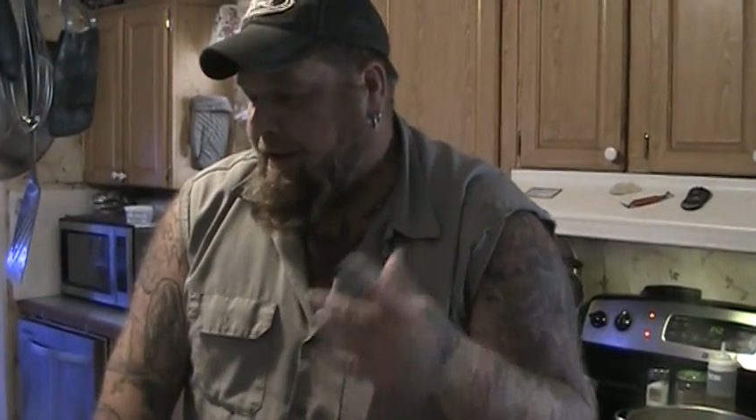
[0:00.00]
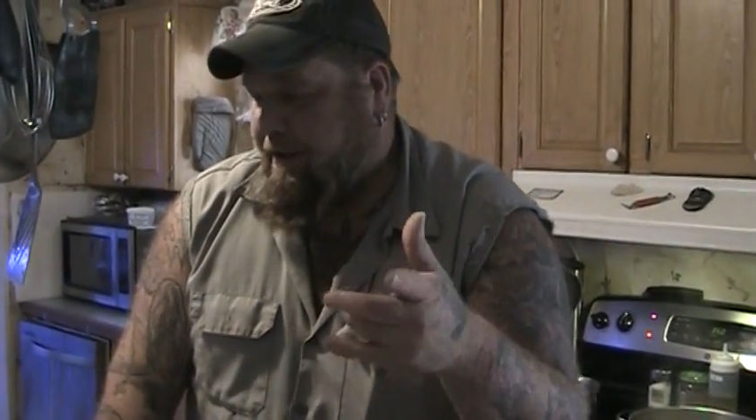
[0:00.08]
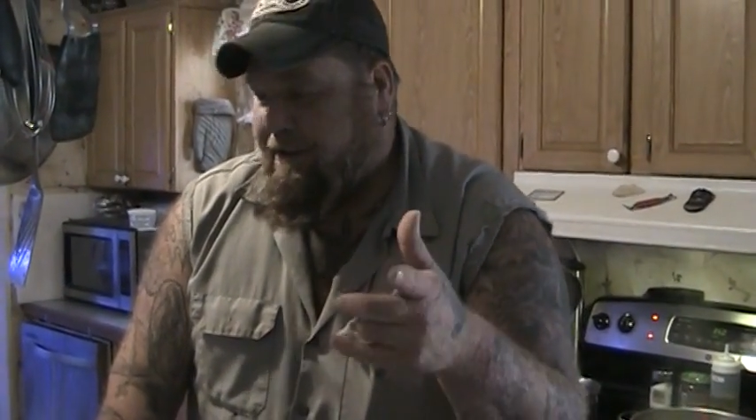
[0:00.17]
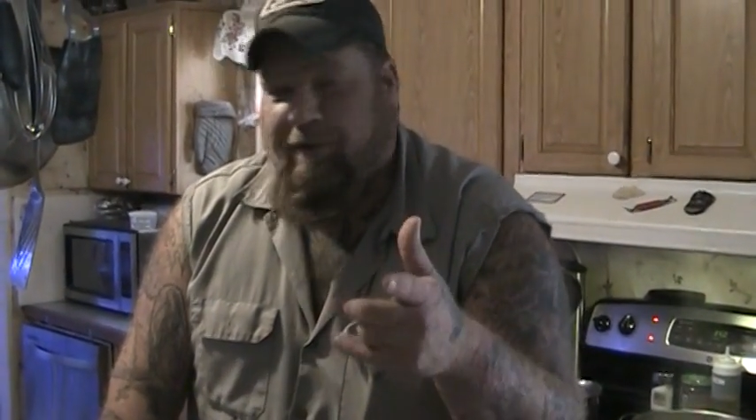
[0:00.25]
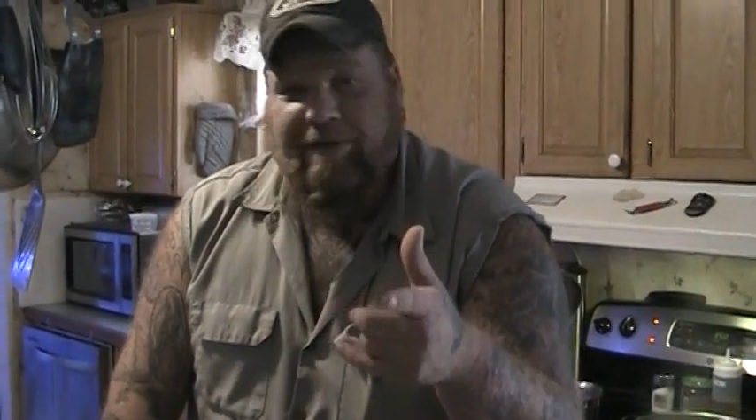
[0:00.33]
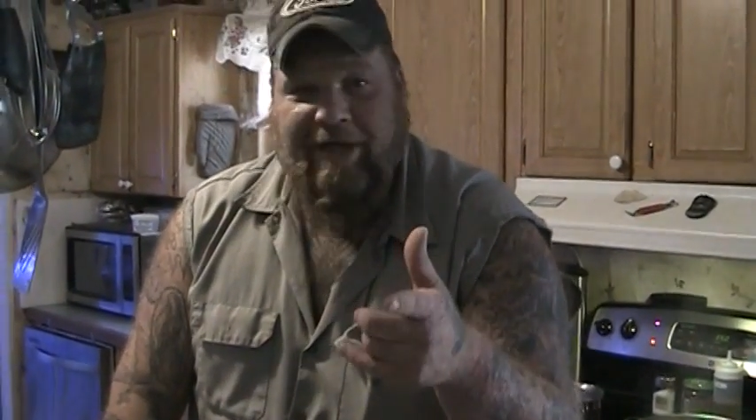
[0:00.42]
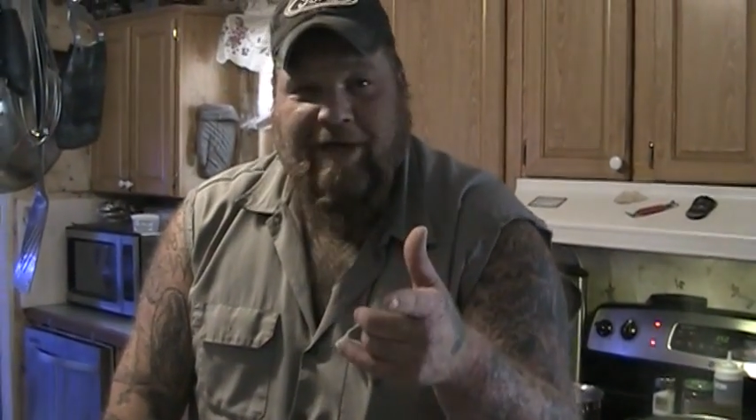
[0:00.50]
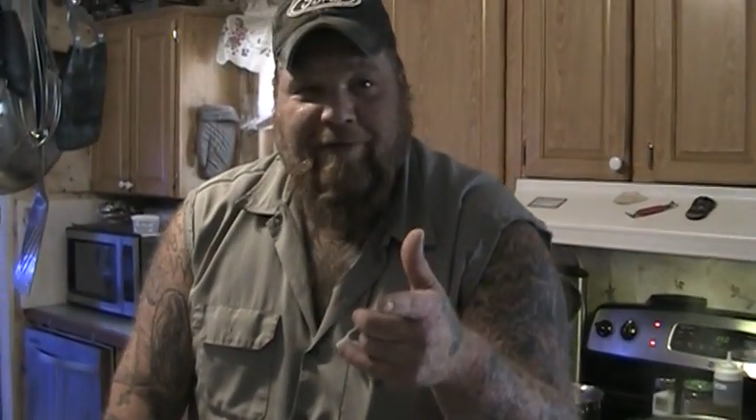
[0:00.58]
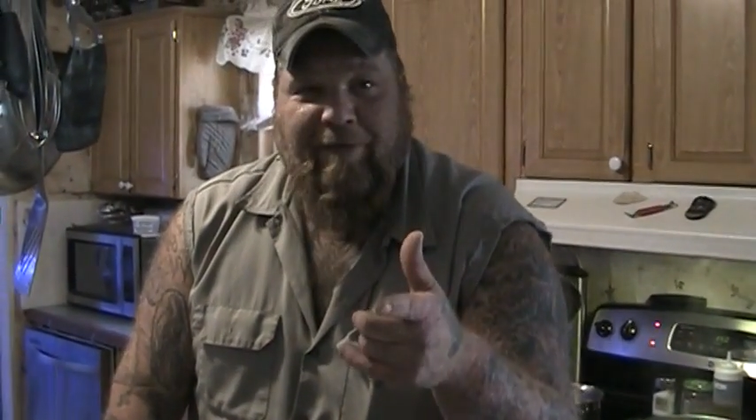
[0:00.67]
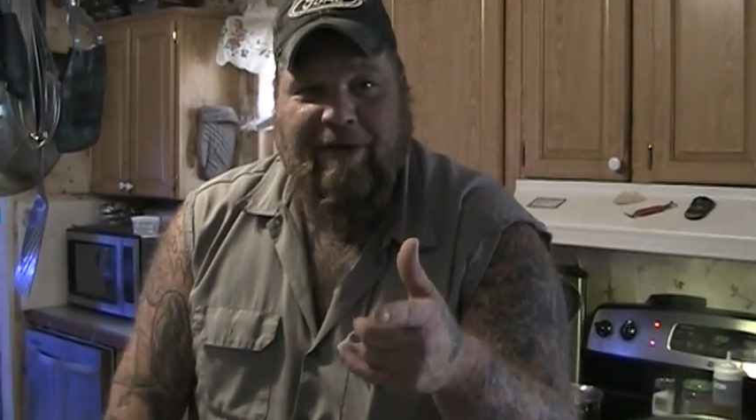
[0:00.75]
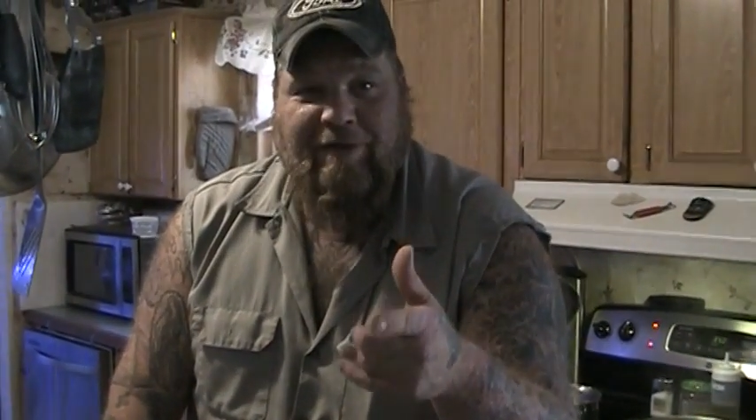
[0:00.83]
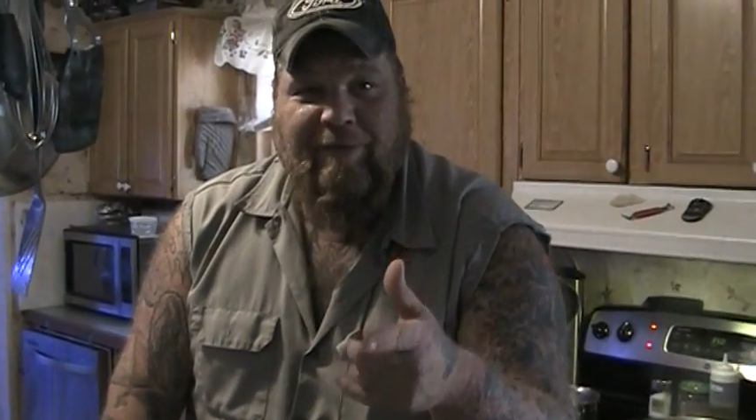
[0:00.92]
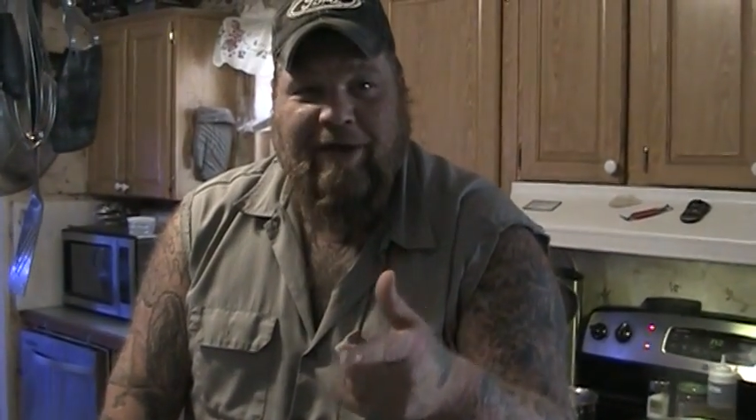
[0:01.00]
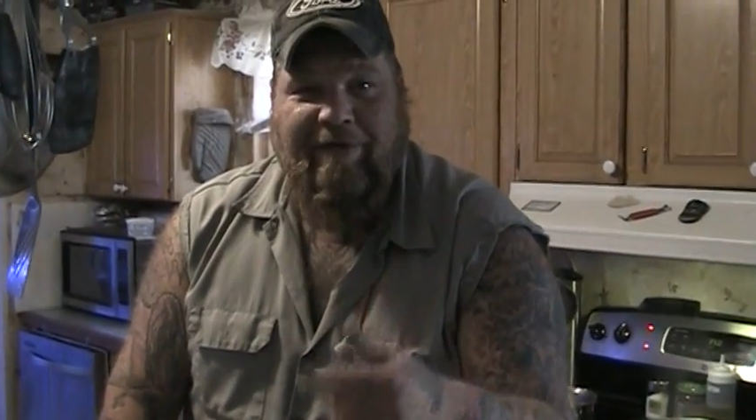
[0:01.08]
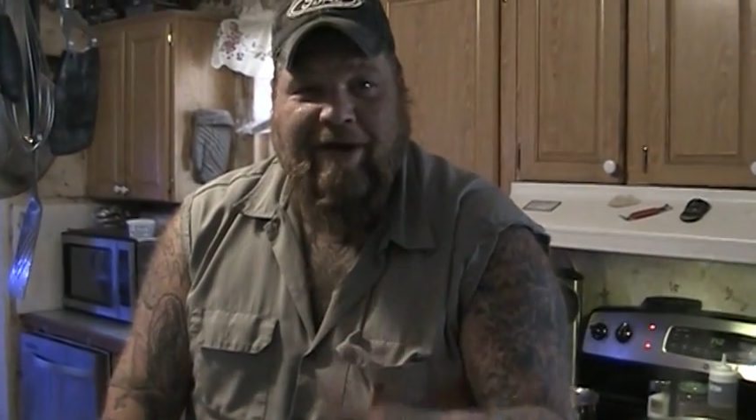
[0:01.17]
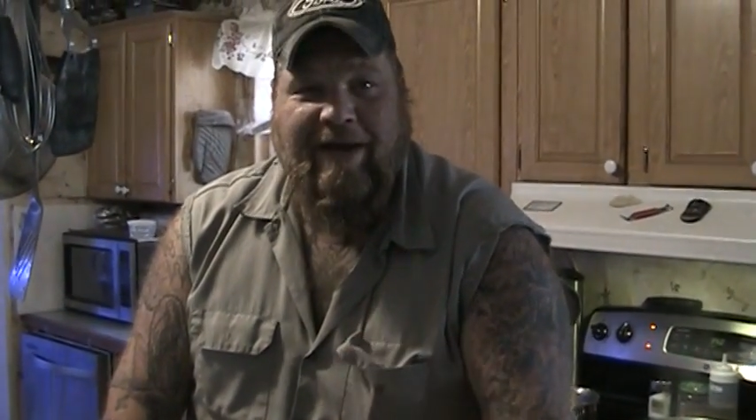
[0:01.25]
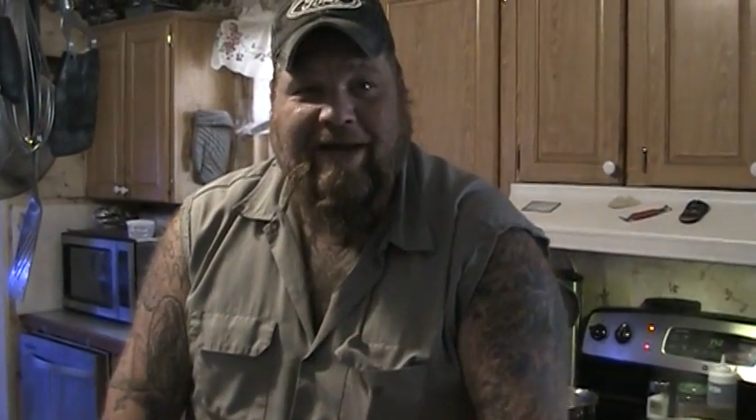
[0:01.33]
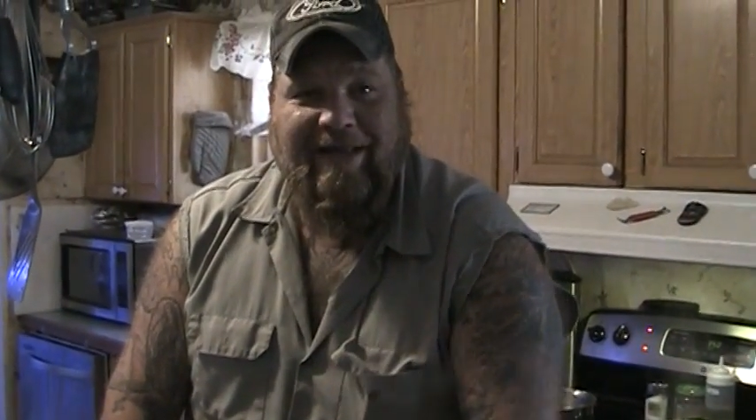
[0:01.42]
So we'll see in a few minutes when we get
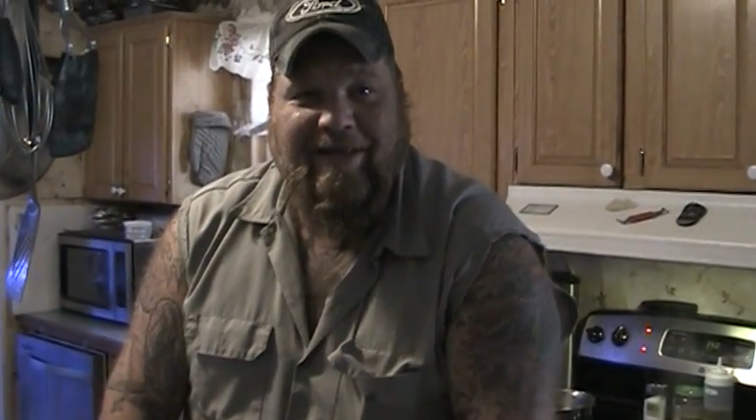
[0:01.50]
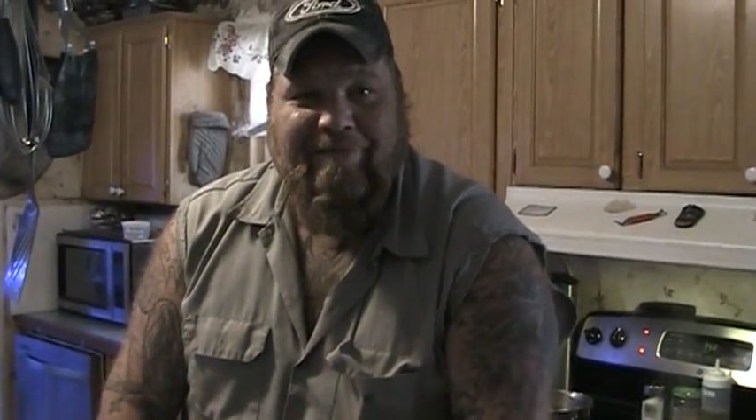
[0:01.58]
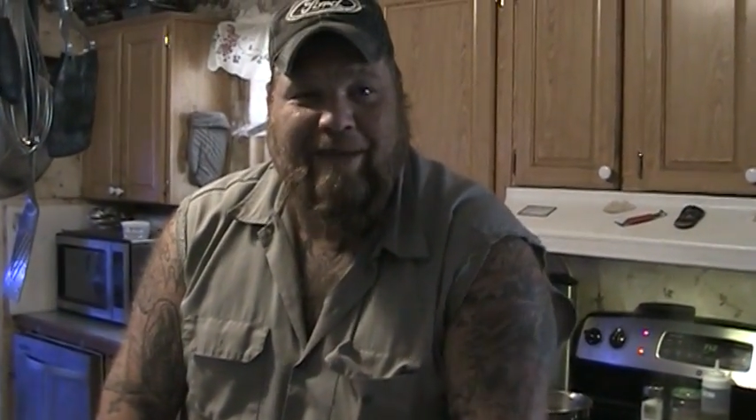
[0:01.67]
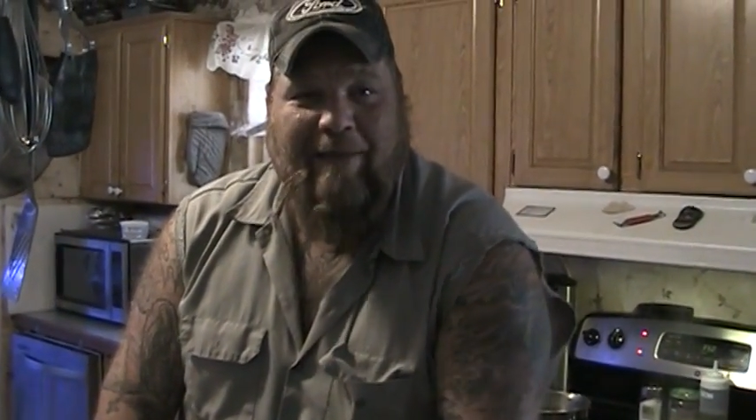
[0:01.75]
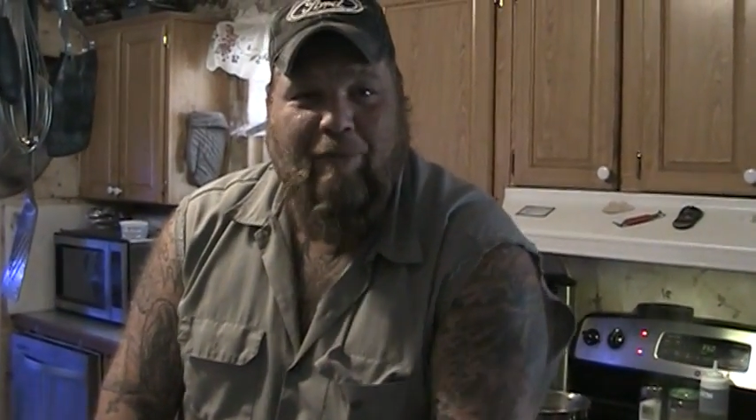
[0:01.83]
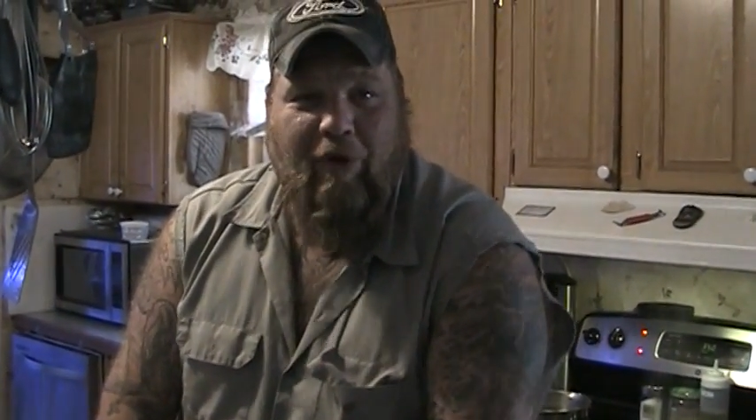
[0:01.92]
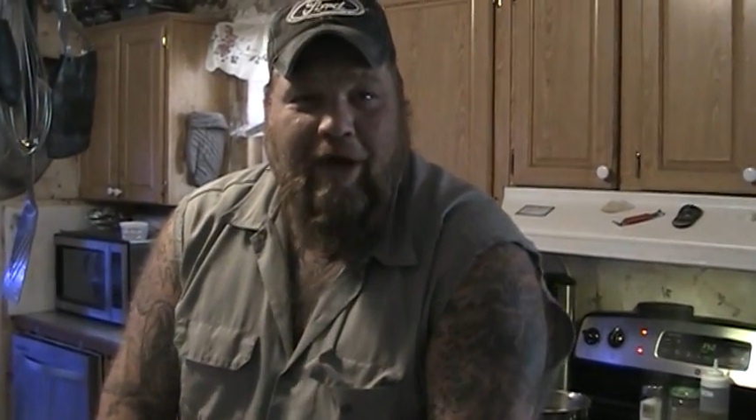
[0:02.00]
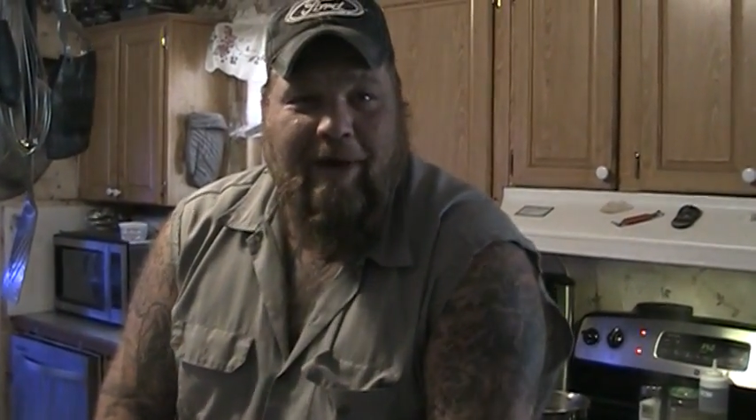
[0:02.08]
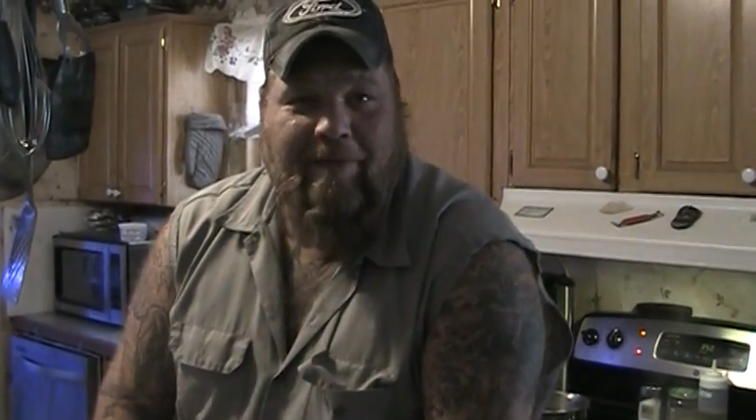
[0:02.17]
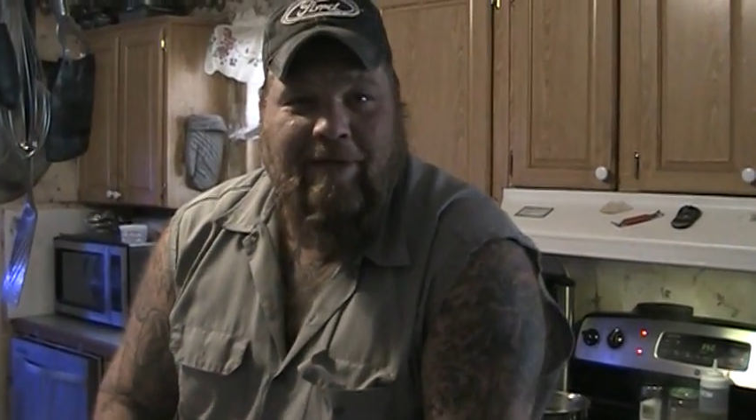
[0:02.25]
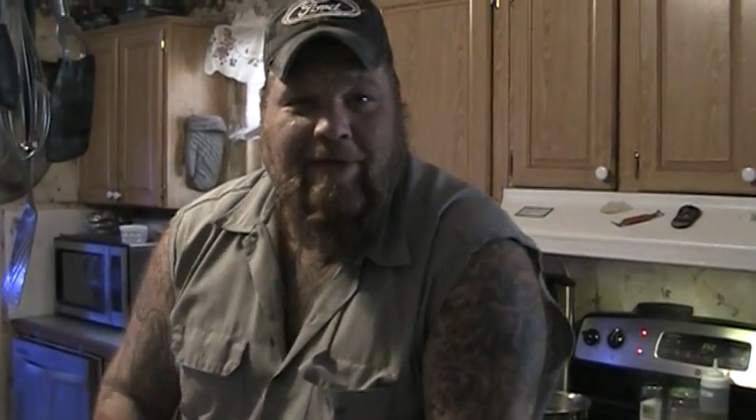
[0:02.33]
ready to cut this bad boy up.